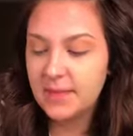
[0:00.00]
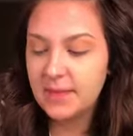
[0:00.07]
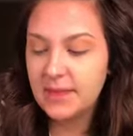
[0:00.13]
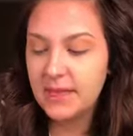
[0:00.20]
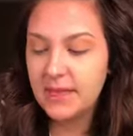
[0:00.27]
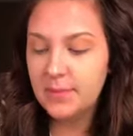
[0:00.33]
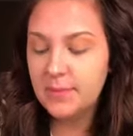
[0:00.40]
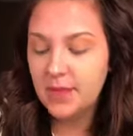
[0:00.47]

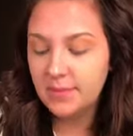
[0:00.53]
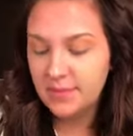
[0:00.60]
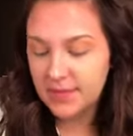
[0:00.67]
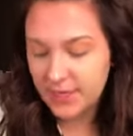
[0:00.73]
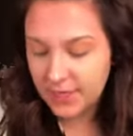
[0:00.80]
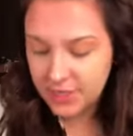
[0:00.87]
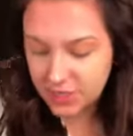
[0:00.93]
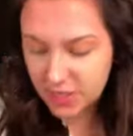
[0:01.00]
the
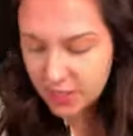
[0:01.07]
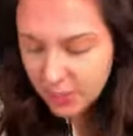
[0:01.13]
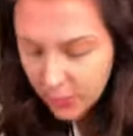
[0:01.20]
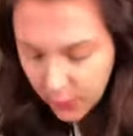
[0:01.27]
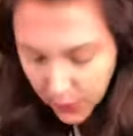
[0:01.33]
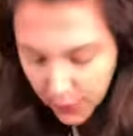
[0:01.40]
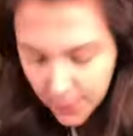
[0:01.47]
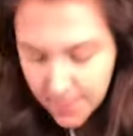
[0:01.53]
pigmentation
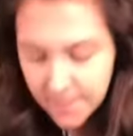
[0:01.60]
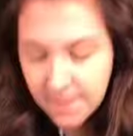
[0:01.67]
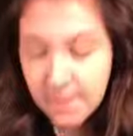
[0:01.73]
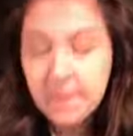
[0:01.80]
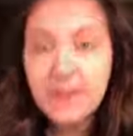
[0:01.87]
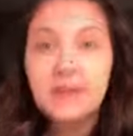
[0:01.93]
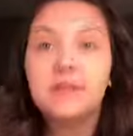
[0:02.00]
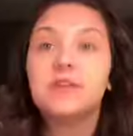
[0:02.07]

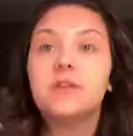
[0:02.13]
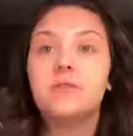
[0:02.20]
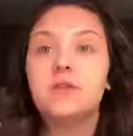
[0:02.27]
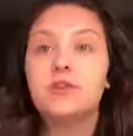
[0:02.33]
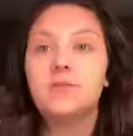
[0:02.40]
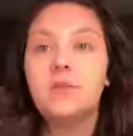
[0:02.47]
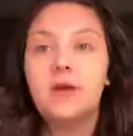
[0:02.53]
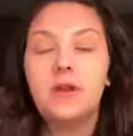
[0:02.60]
is so
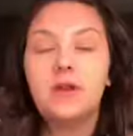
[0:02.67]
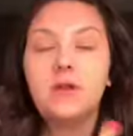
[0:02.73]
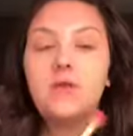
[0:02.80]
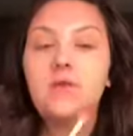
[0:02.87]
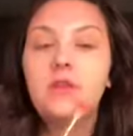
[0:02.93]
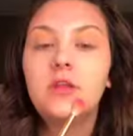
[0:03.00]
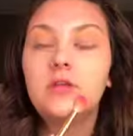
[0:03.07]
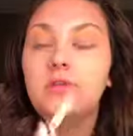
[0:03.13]
much better
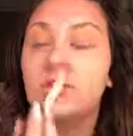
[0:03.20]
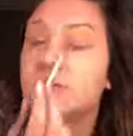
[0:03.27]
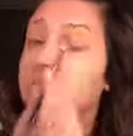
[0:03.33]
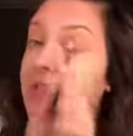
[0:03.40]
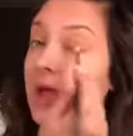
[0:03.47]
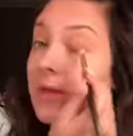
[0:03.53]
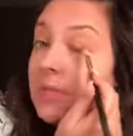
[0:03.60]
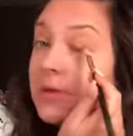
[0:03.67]
when you
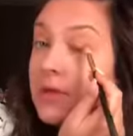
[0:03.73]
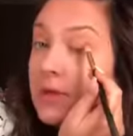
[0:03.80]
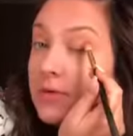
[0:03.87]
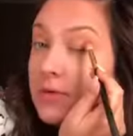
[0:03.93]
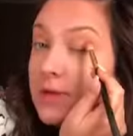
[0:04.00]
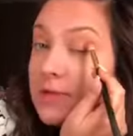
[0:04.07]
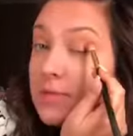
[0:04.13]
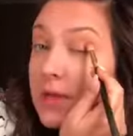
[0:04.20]
use that P.
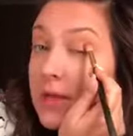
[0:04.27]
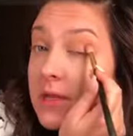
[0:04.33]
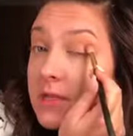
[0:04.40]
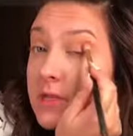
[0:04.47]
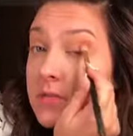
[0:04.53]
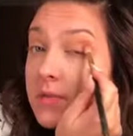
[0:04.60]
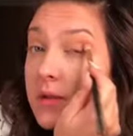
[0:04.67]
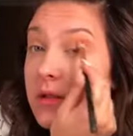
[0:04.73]
Louise
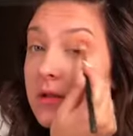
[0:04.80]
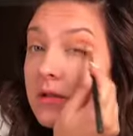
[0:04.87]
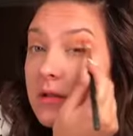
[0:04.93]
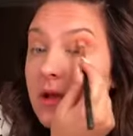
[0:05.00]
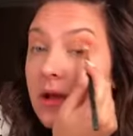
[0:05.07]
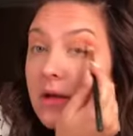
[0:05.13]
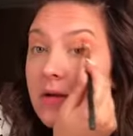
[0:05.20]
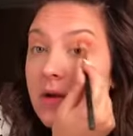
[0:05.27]
base, but
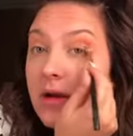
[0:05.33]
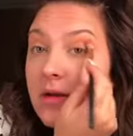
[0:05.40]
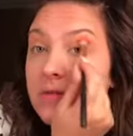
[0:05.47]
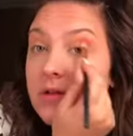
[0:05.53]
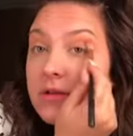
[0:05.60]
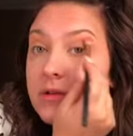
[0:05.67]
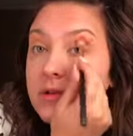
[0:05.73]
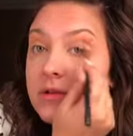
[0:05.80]
I don't have
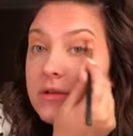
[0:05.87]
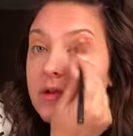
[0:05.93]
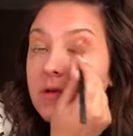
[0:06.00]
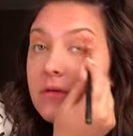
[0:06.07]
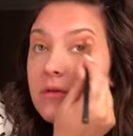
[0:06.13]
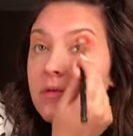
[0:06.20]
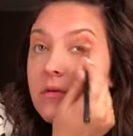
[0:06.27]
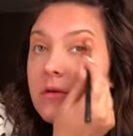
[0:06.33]
it,
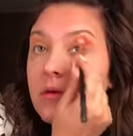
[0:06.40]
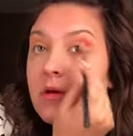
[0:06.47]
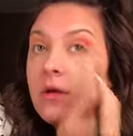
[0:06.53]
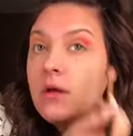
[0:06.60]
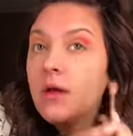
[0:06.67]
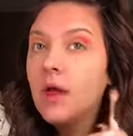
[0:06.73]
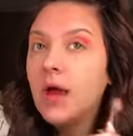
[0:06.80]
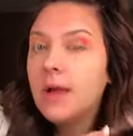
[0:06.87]
so.
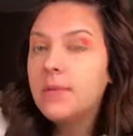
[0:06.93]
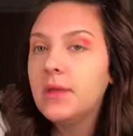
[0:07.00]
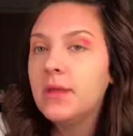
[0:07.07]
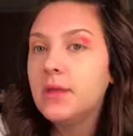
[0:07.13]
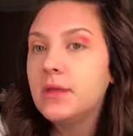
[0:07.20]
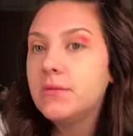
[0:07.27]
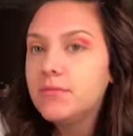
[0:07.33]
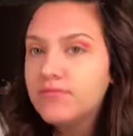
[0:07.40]
I
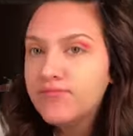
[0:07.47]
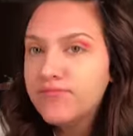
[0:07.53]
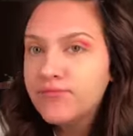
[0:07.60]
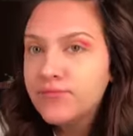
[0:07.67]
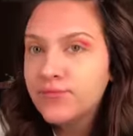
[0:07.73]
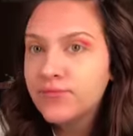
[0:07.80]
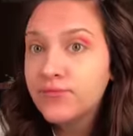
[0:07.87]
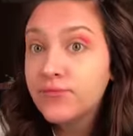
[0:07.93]
mean,
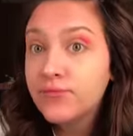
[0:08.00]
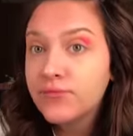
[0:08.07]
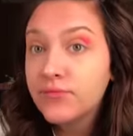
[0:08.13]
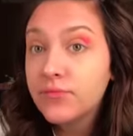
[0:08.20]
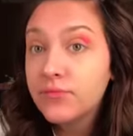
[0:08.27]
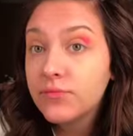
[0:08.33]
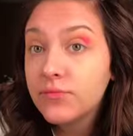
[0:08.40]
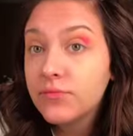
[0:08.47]

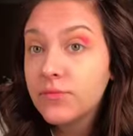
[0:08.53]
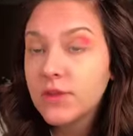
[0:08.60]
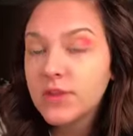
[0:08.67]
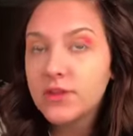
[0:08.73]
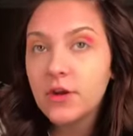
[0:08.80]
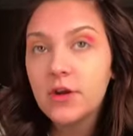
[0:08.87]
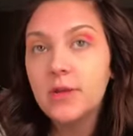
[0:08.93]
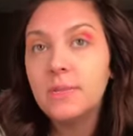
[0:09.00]

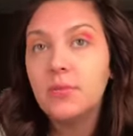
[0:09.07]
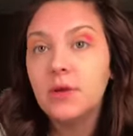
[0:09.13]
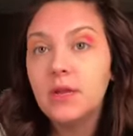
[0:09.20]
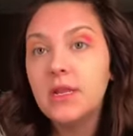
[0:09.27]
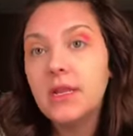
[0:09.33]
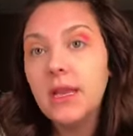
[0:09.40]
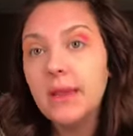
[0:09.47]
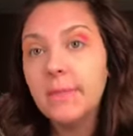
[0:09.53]
it's already
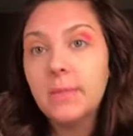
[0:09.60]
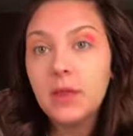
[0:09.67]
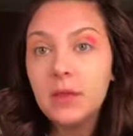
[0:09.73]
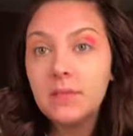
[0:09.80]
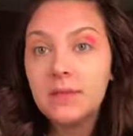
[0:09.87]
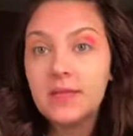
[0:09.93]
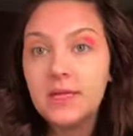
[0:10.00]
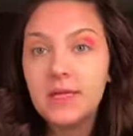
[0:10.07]
pretty damn
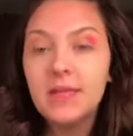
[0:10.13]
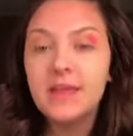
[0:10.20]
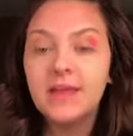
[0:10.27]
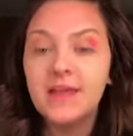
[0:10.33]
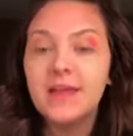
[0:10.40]
pigmented,